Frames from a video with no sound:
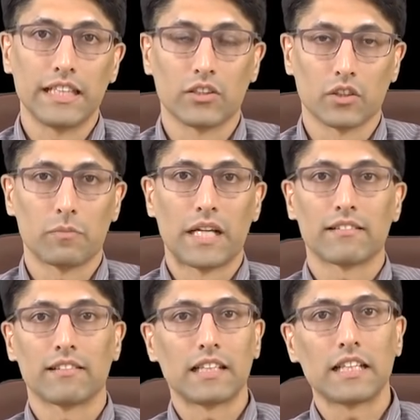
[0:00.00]
legal
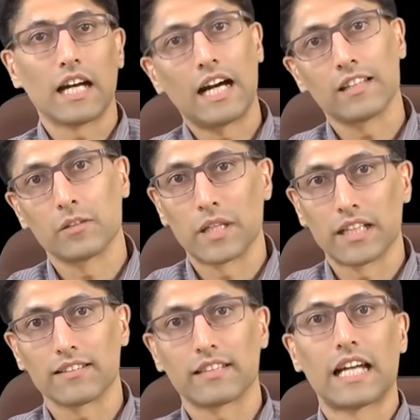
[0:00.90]
capacity, either
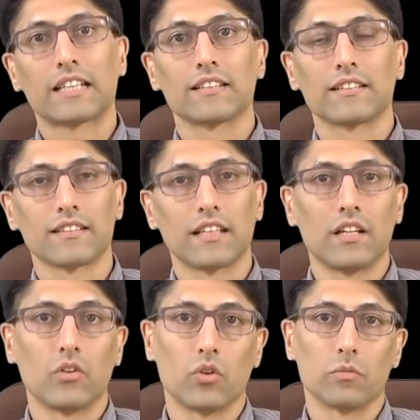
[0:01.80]
by status
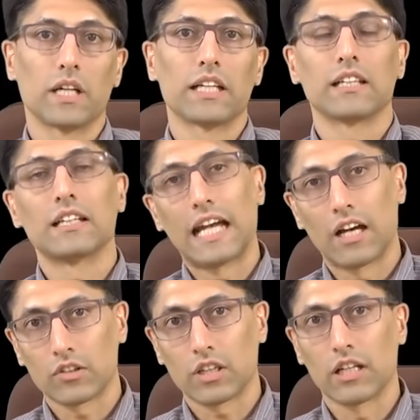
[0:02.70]
or by
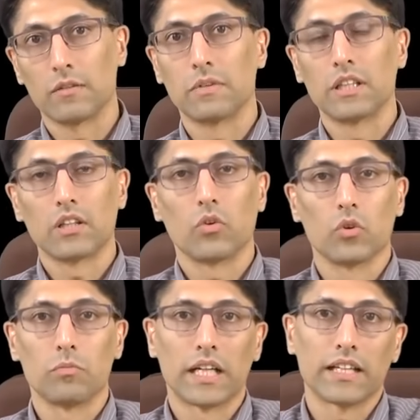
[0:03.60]
outcome
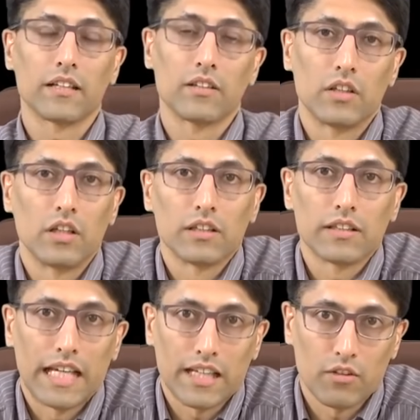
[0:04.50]
or by
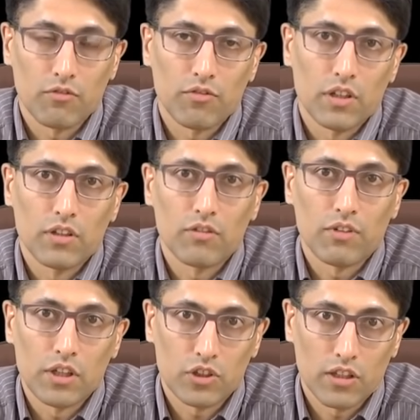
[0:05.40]
lack of
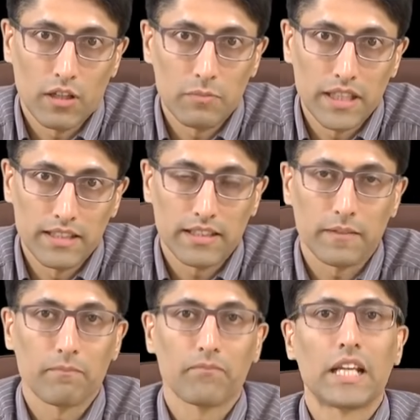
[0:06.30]
functional ability.
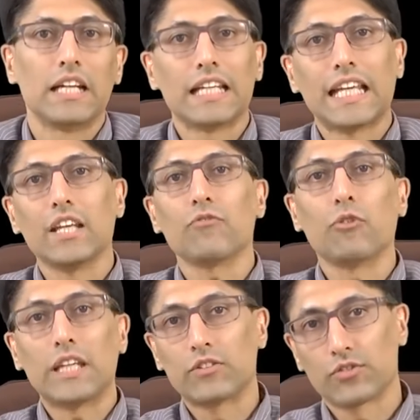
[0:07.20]
If
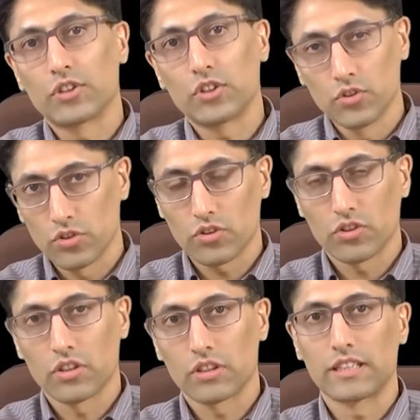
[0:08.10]
we
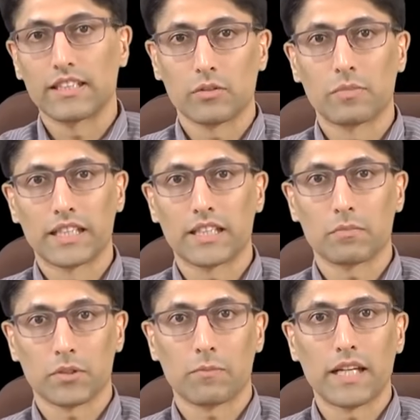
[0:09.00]
introduce the disability
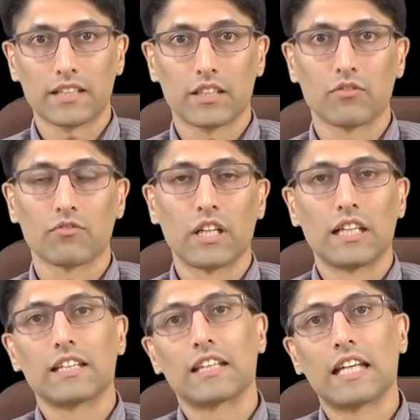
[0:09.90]
perspective,
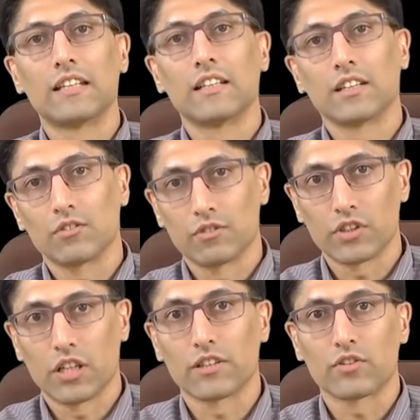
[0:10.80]
then the
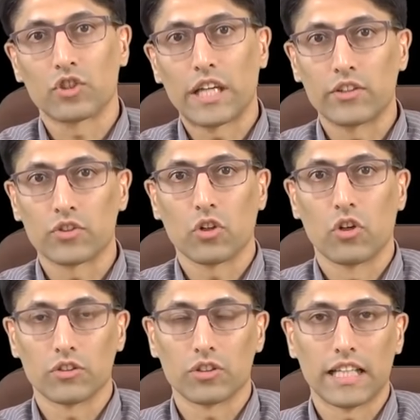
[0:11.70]
results change
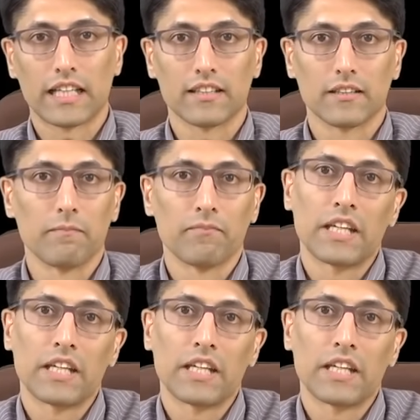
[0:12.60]
altogether.